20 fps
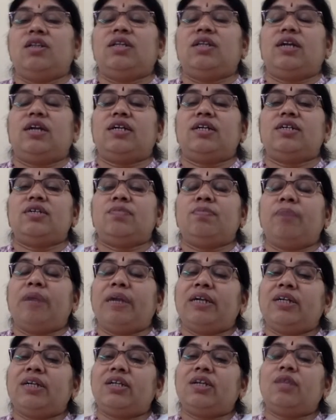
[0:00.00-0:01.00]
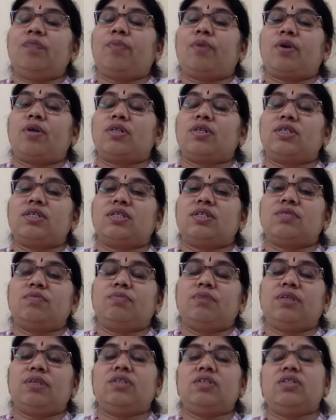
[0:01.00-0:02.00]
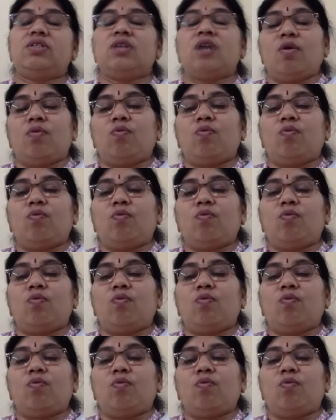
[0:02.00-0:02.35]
that is, mental process means